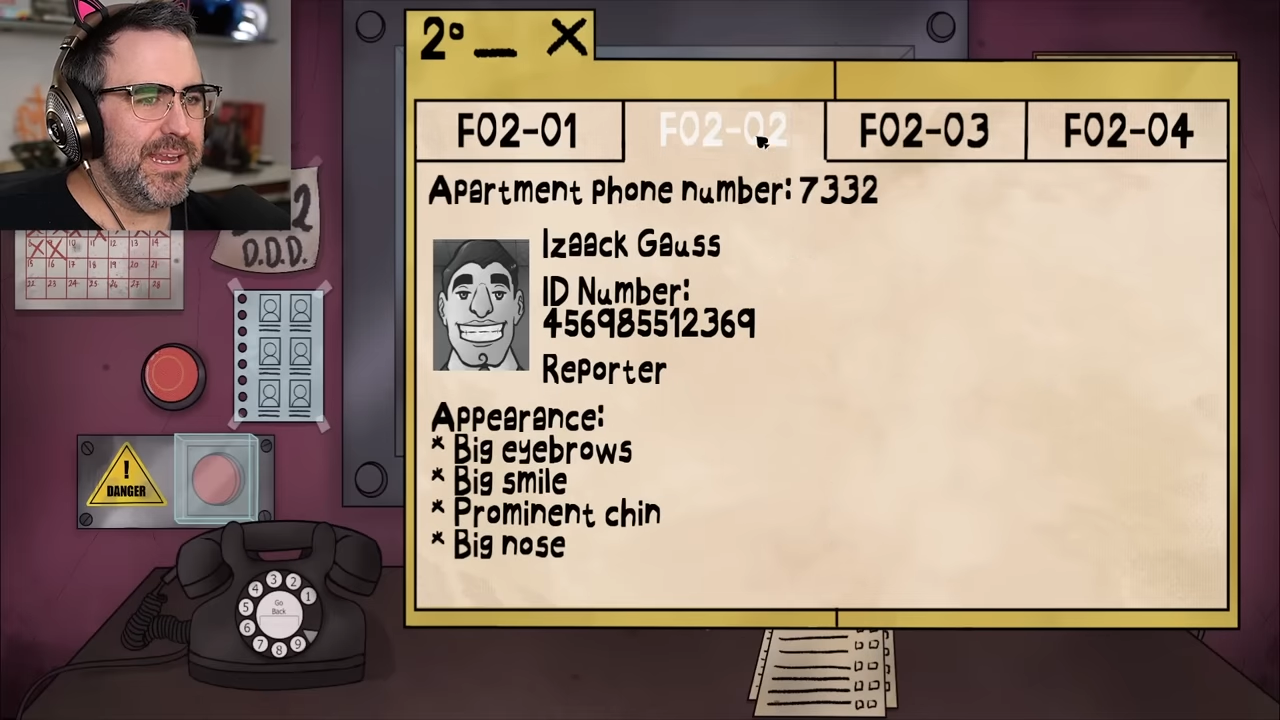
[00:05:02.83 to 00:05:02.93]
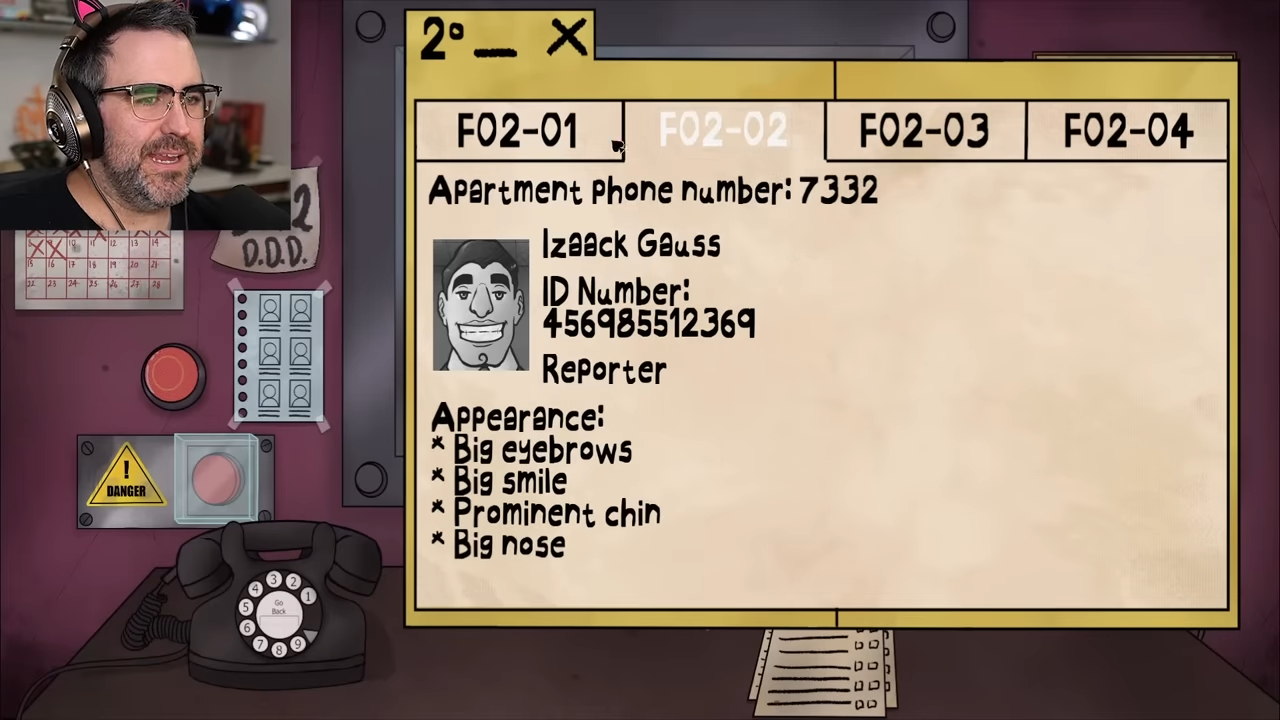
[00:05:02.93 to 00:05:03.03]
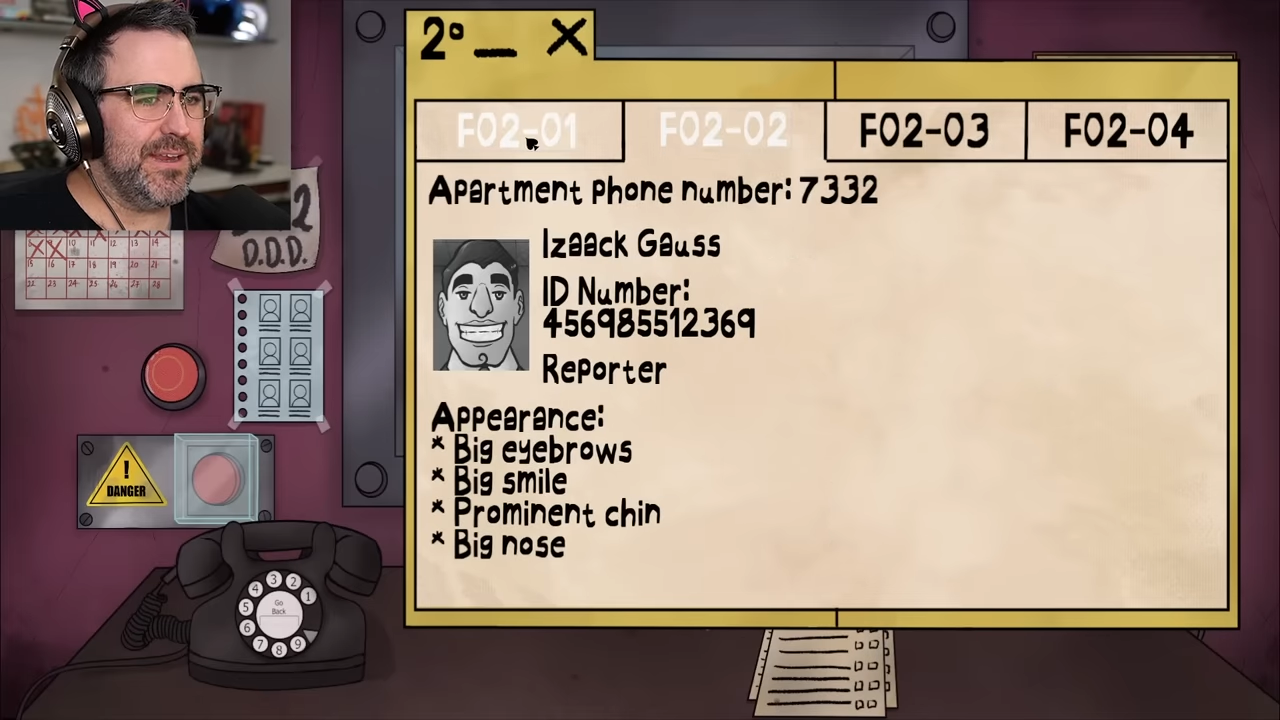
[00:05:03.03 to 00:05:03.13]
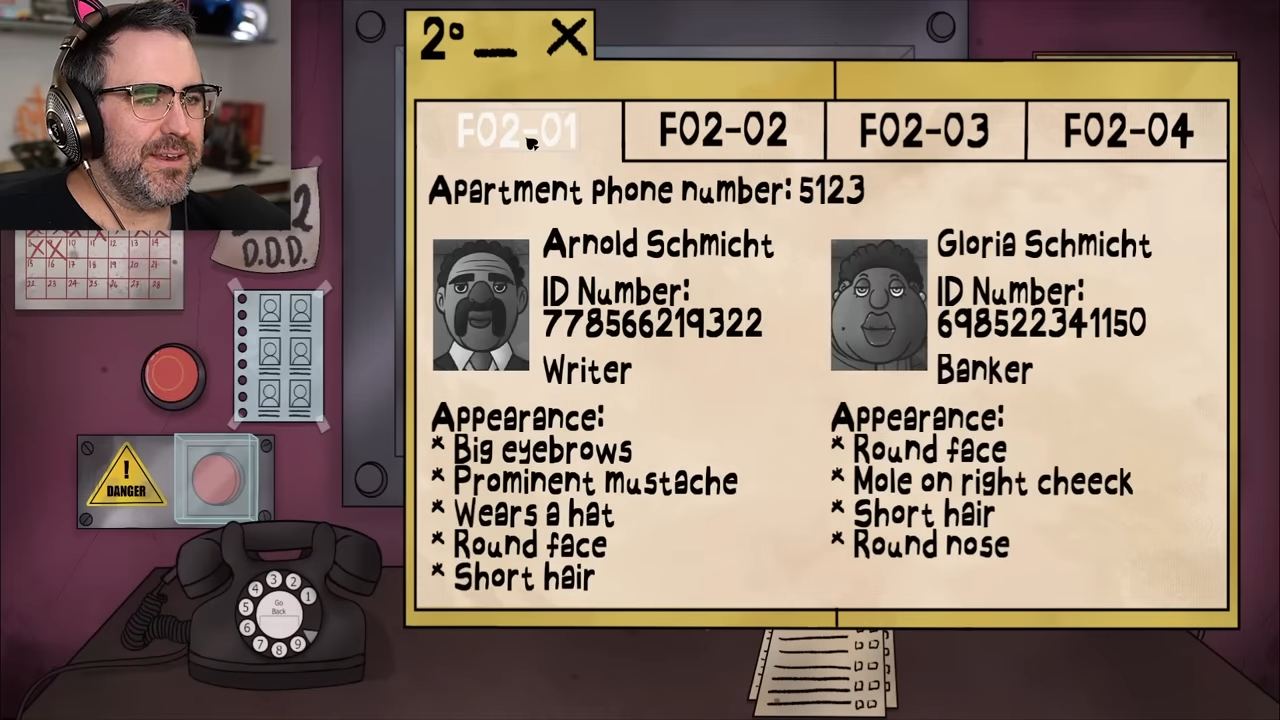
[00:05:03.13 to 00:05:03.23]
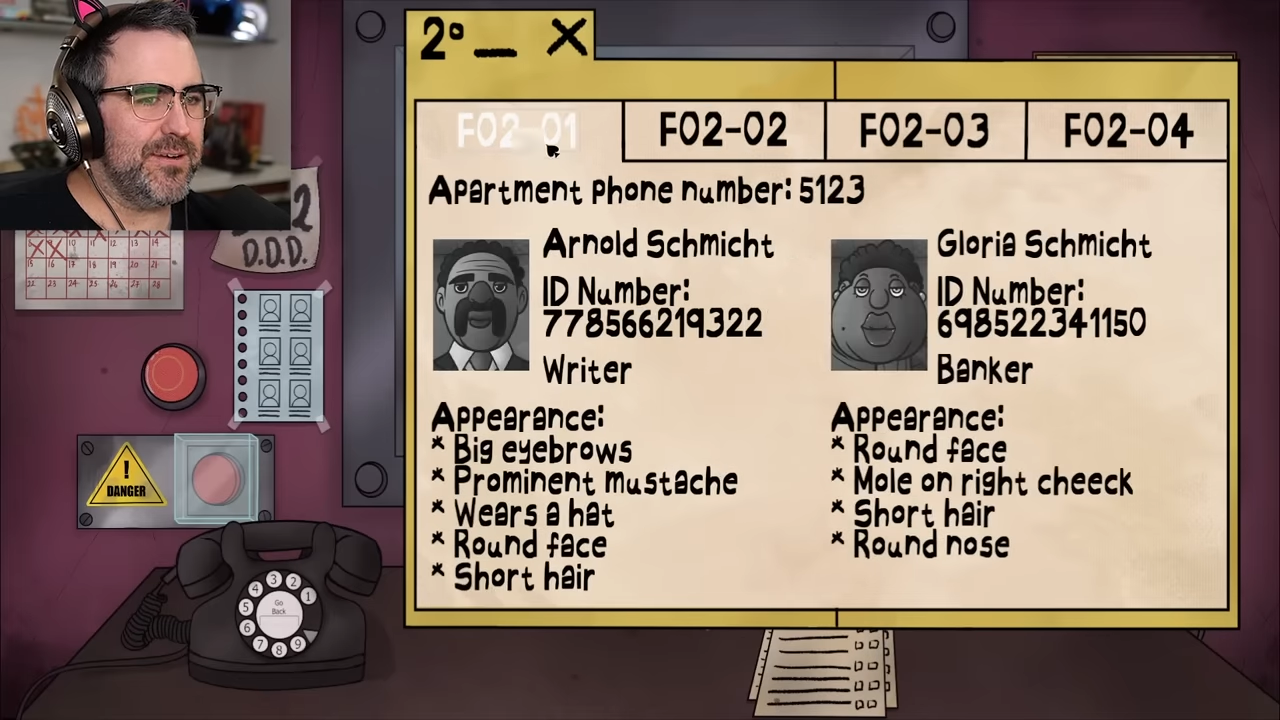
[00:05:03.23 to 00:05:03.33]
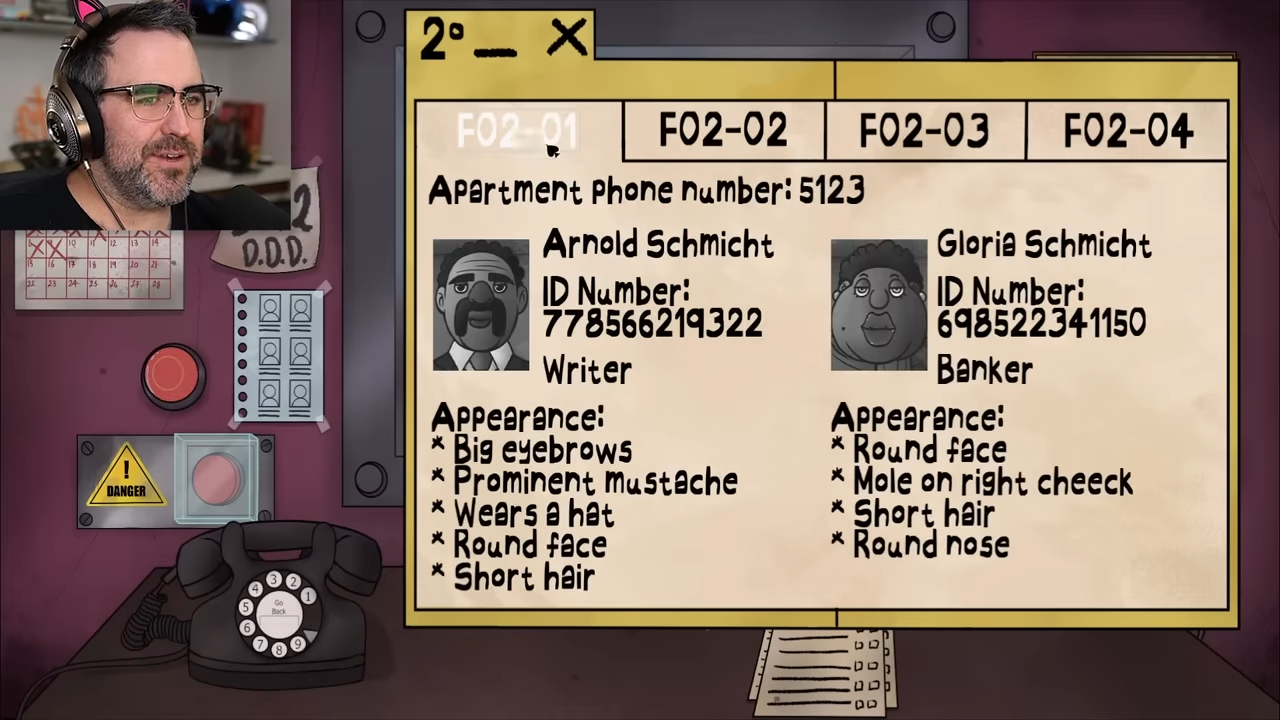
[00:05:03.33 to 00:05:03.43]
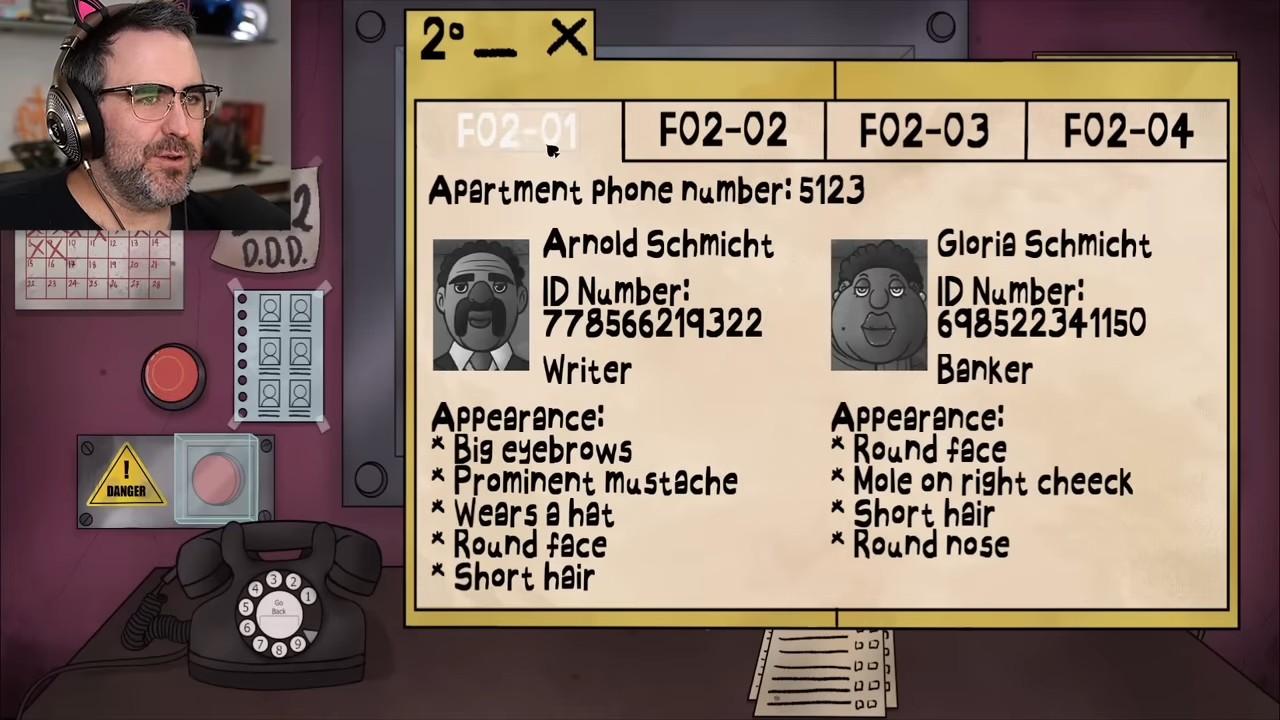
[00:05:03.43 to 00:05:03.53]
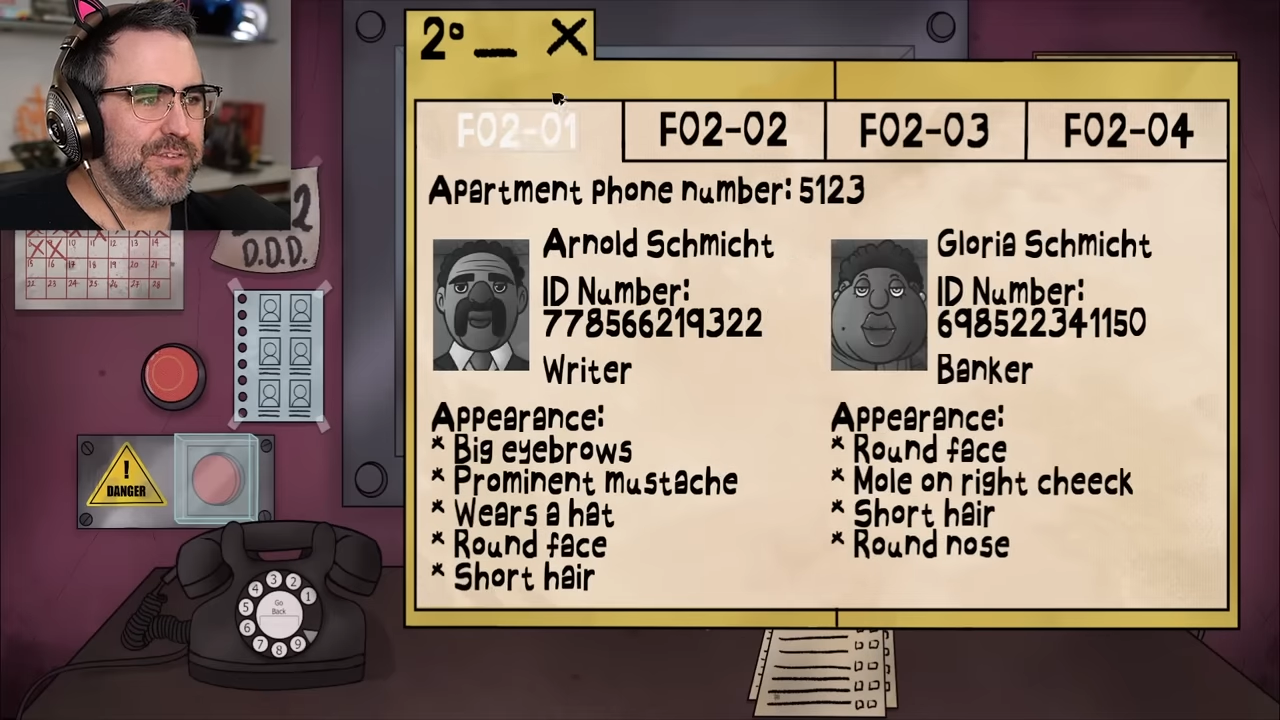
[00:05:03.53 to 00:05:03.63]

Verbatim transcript: You know, do you